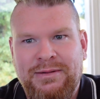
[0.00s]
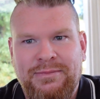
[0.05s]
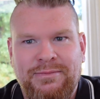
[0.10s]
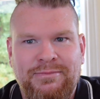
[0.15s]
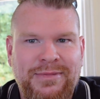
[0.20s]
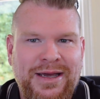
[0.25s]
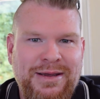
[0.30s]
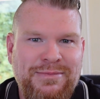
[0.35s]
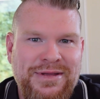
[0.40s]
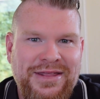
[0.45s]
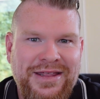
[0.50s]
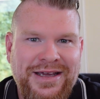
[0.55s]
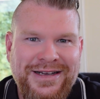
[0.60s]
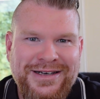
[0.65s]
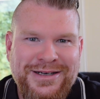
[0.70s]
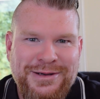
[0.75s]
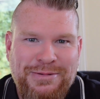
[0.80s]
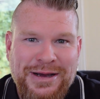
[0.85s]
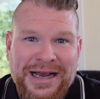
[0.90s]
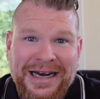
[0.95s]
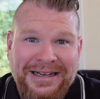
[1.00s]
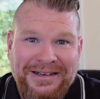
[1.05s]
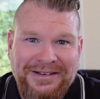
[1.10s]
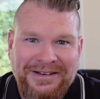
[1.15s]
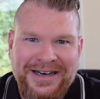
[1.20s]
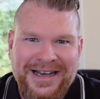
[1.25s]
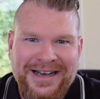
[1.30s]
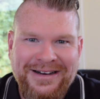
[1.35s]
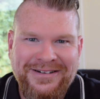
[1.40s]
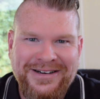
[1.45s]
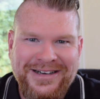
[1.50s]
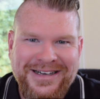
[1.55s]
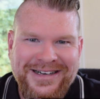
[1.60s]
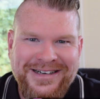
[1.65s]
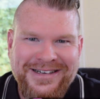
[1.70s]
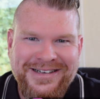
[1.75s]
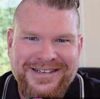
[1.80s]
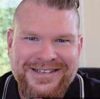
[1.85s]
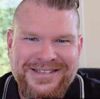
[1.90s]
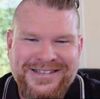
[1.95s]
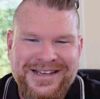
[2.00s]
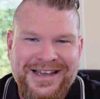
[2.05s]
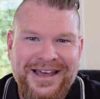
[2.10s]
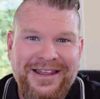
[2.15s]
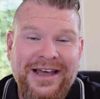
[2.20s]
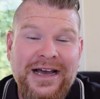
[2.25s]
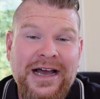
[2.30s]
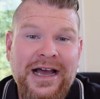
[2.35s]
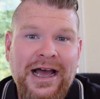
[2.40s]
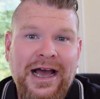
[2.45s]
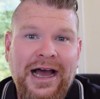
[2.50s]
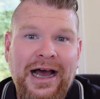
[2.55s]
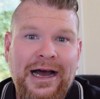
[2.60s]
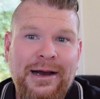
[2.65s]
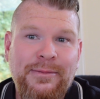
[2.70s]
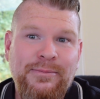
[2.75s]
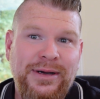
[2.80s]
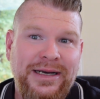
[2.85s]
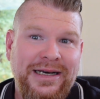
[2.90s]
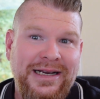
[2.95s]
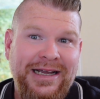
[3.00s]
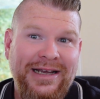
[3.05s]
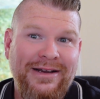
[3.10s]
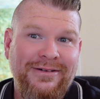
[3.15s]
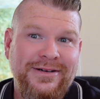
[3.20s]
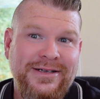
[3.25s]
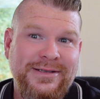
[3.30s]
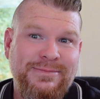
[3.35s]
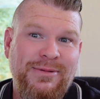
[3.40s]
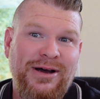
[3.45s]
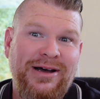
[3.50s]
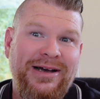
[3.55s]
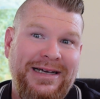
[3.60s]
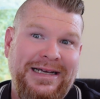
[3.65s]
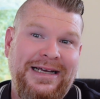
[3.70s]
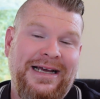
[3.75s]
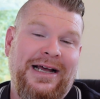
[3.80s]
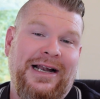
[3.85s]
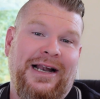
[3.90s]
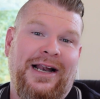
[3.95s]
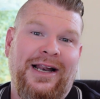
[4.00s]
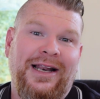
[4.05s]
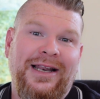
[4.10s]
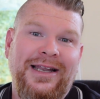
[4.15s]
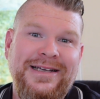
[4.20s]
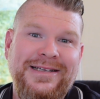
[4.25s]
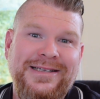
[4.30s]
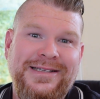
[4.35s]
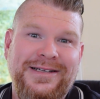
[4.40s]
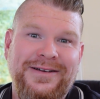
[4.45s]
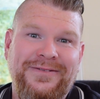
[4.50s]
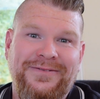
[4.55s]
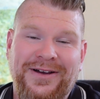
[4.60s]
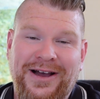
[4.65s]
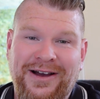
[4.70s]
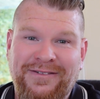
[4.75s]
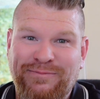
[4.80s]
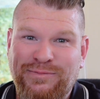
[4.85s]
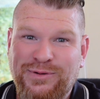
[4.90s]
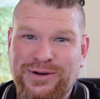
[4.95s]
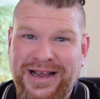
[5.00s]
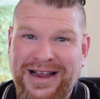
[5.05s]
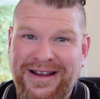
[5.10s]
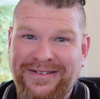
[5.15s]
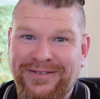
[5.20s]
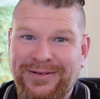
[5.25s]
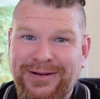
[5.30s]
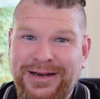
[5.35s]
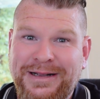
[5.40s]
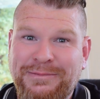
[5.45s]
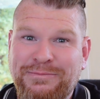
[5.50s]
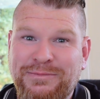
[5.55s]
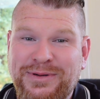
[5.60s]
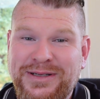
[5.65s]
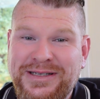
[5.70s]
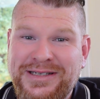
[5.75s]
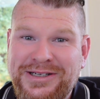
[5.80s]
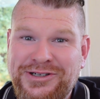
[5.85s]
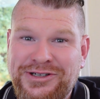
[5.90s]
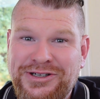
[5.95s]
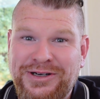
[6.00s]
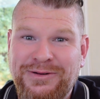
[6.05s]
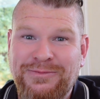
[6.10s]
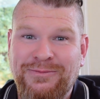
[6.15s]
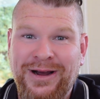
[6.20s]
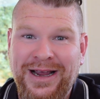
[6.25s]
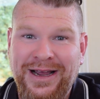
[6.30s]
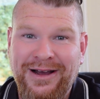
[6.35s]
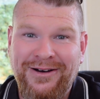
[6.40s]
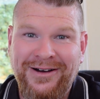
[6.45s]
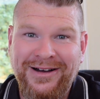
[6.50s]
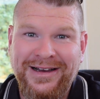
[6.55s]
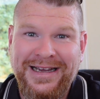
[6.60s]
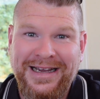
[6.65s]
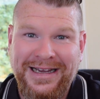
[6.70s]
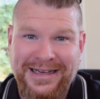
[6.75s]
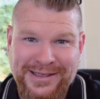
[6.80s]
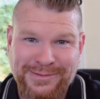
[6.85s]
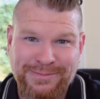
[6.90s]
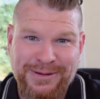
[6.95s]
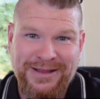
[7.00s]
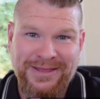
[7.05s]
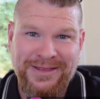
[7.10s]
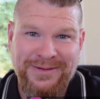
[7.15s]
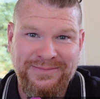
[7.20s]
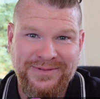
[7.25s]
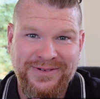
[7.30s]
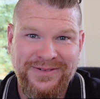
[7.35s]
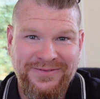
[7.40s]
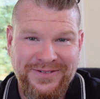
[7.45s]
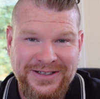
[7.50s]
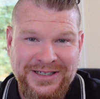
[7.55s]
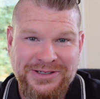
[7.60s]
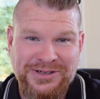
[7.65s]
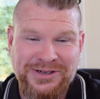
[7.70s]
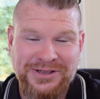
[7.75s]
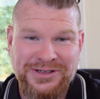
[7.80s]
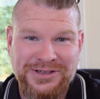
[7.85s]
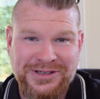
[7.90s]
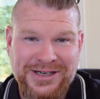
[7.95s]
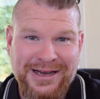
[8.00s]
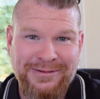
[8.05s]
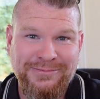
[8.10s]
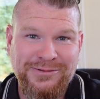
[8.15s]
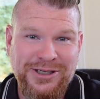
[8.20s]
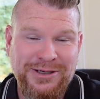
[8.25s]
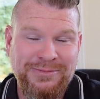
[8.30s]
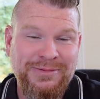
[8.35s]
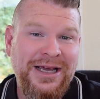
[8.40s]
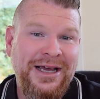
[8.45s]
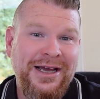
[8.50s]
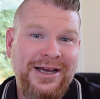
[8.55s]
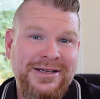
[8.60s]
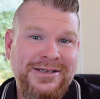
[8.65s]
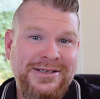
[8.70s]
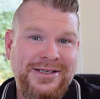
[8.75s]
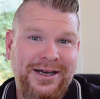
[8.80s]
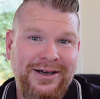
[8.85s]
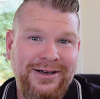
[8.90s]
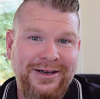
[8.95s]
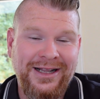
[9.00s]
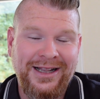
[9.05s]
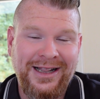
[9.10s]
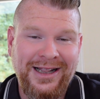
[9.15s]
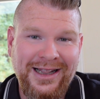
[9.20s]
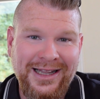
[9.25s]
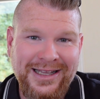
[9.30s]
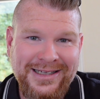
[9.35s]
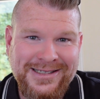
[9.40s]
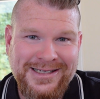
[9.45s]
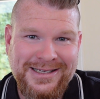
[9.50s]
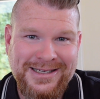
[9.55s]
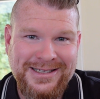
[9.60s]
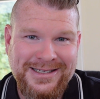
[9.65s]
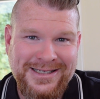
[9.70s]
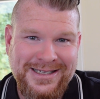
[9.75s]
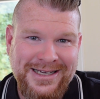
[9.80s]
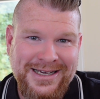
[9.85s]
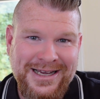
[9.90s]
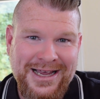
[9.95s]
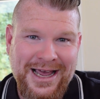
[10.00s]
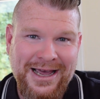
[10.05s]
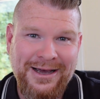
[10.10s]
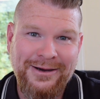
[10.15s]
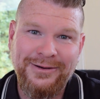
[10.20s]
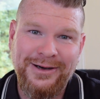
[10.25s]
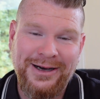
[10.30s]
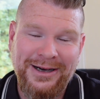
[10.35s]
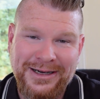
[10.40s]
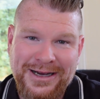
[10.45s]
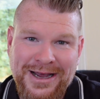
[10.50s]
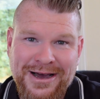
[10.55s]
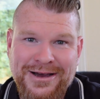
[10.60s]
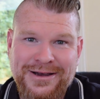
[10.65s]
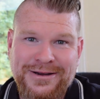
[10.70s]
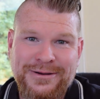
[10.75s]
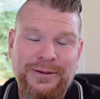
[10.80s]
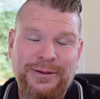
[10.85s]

maybe there, depending on how I edit it together. But here is my list of, I've put everyone in position where I expect them to finish in the championship. So let's see how I go